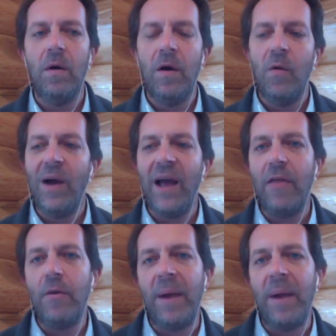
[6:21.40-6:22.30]
why
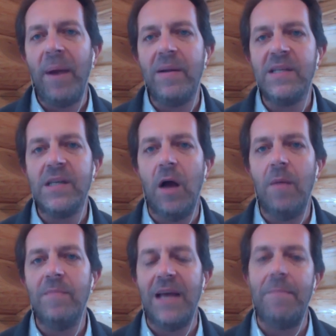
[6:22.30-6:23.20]
other parents come
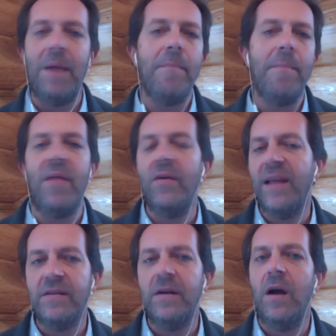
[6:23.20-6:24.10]
and my mother
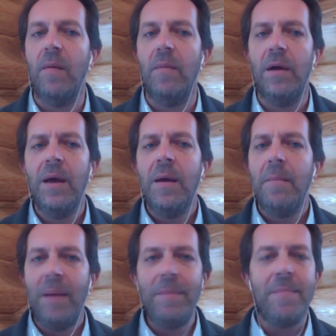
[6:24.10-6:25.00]
doesn't come
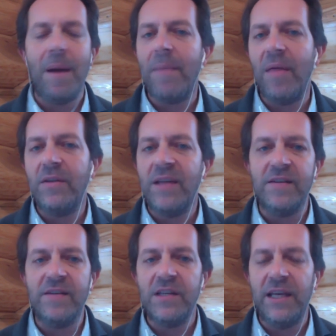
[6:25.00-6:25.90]
maybe my mother
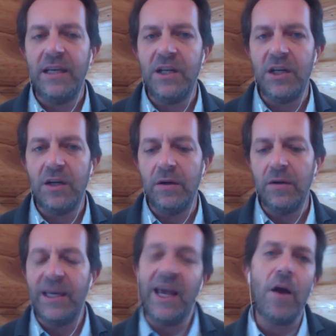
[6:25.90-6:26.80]
doesn't uh,
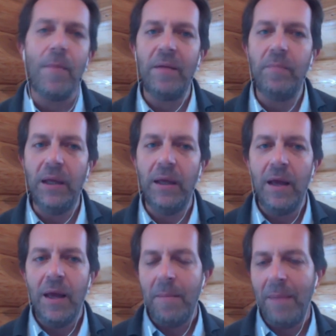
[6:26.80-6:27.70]
care about me
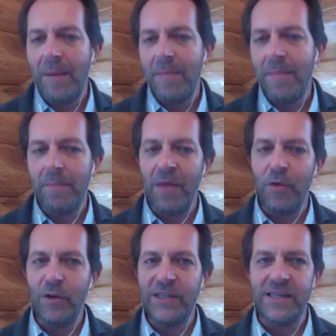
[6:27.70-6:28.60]
maybe my mother
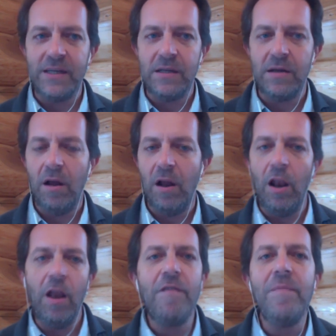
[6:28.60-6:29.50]
doesn't
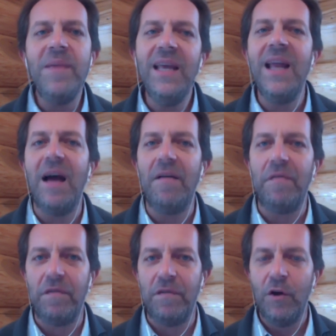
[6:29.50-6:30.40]
love me enough
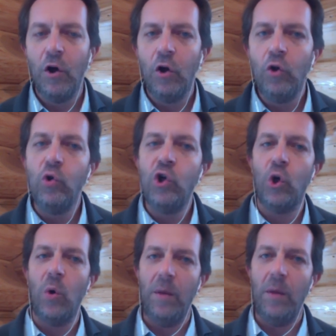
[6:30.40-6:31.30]
to
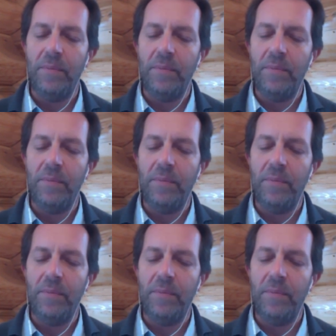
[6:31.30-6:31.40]
show up